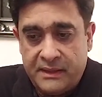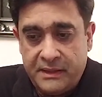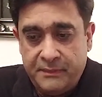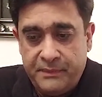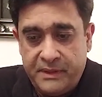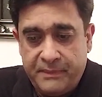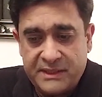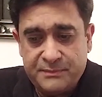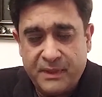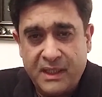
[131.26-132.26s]
The
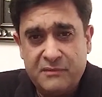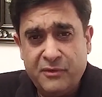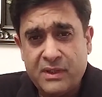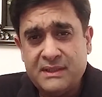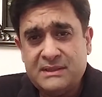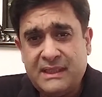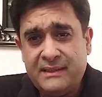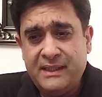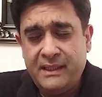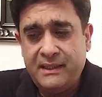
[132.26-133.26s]
best part for us
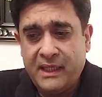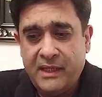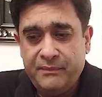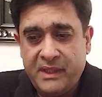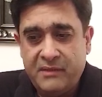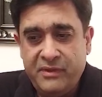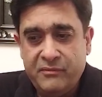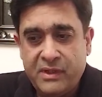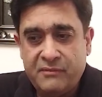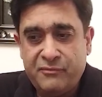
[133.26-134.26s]
at that time that we
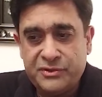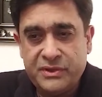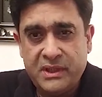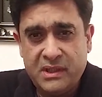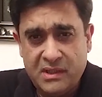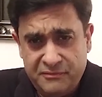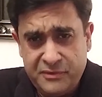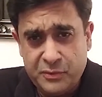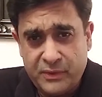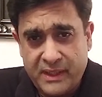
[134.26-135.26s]
were fortunate
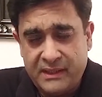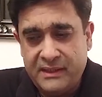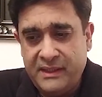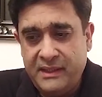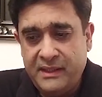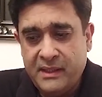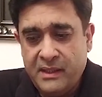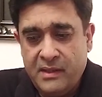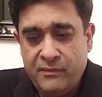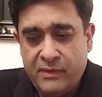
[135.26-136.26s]
enough to get
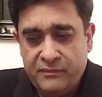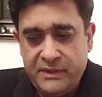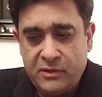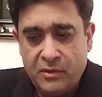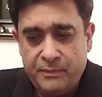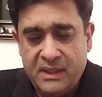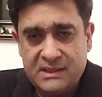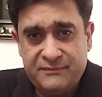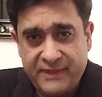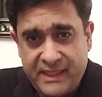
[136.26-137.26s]
one of the top
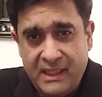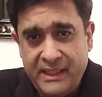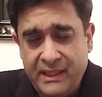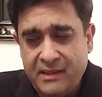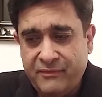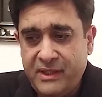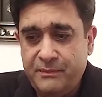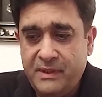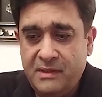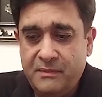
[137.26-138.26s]
class faculty
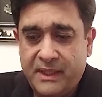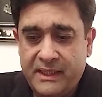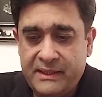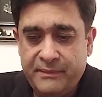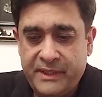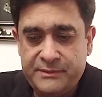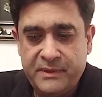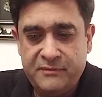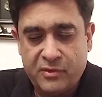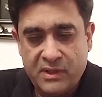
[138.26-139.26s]
available by the
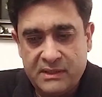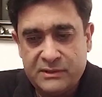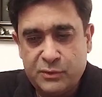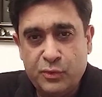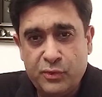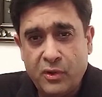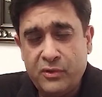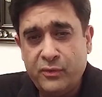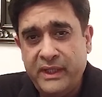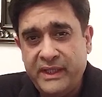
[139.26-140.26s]
management for us, who
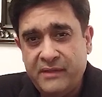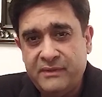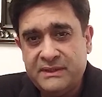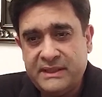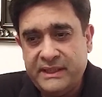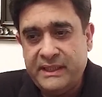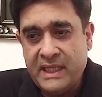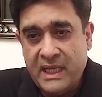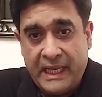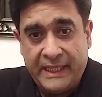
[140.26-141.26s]
not only gave us the
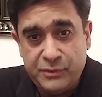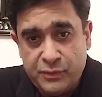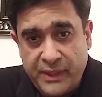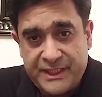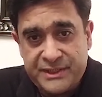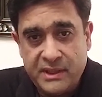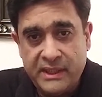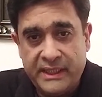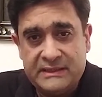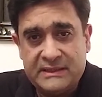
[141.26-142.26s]

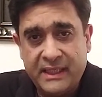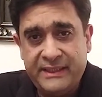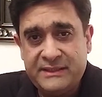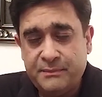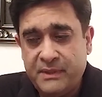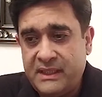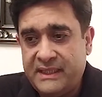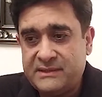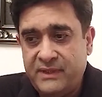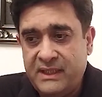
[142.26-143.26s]
educational insights but
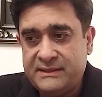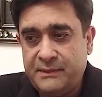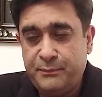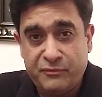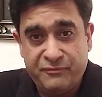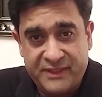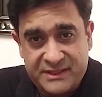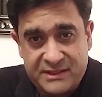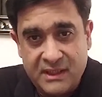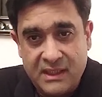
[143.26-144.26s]
as well as the
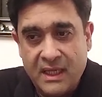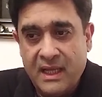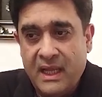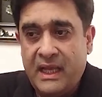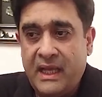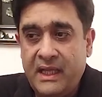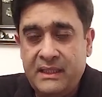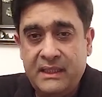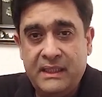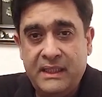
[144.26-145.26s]
professional
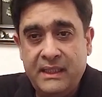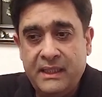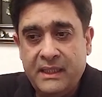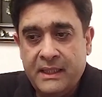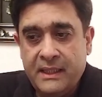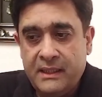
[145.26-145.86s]
and the